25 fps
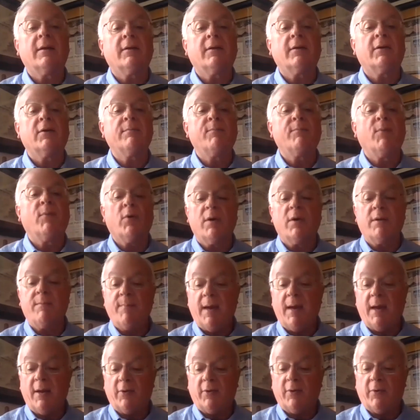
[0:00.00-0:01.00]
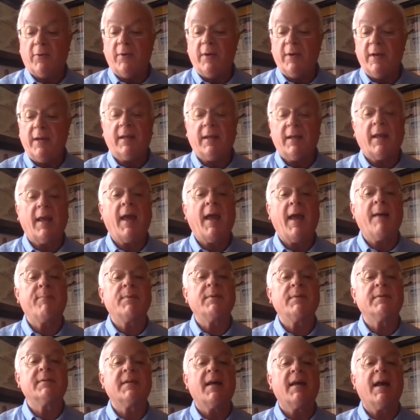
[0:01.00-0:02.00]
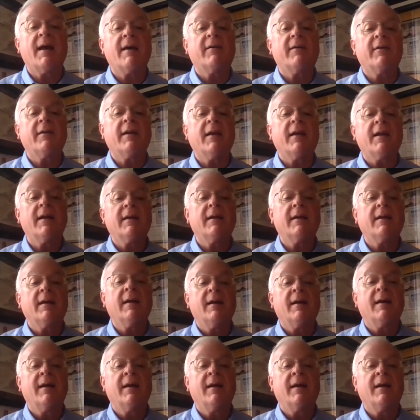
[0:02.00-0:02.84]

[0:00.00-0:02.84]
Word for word: Good morning, Battle Creek. Happy Saturday.